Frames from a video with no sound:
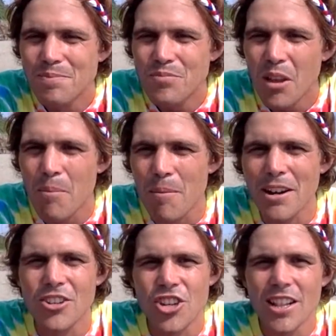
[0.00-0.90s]
but my
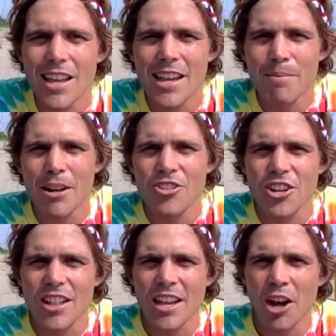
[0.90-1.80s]
Gile
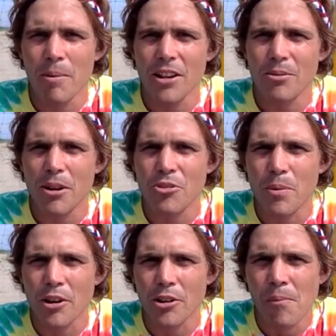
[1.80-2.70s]
helmet is much better.
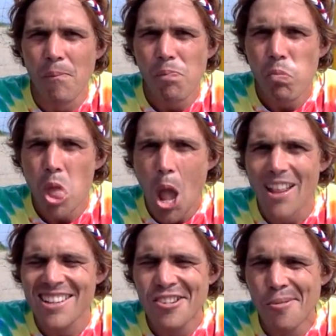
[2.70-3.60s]
I think
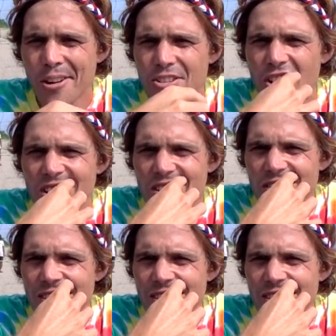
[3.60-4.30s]
Kumar's walking over.